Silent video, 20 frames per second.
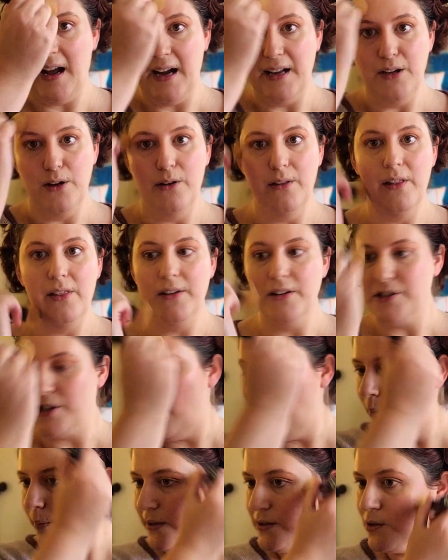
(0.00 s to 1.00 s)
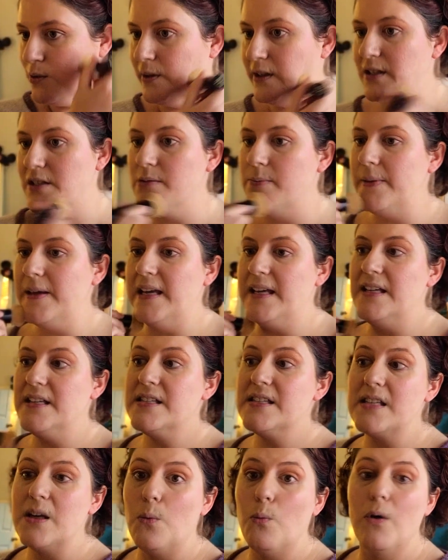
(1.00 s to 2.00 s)
I know that there's always going to be
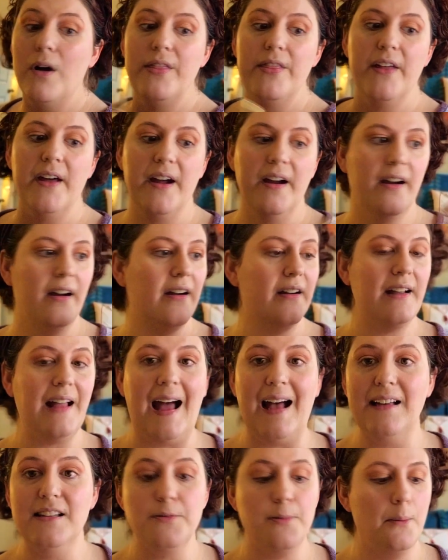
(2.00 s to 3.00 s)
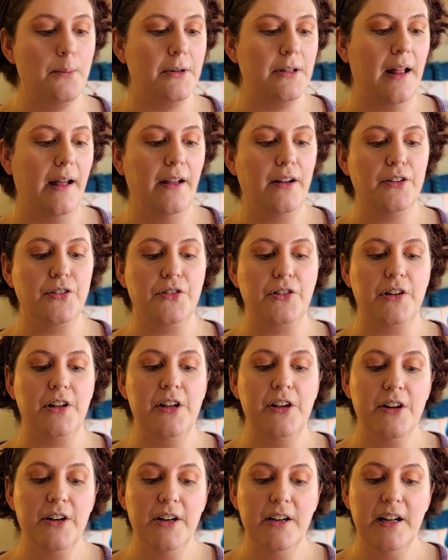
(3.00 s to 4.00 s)
someone there, cast member like your
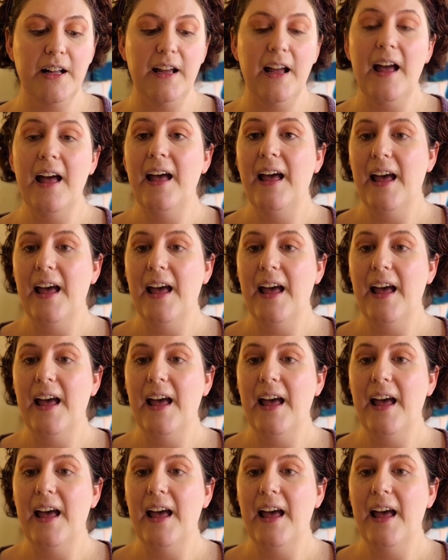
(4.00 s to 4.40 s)
security,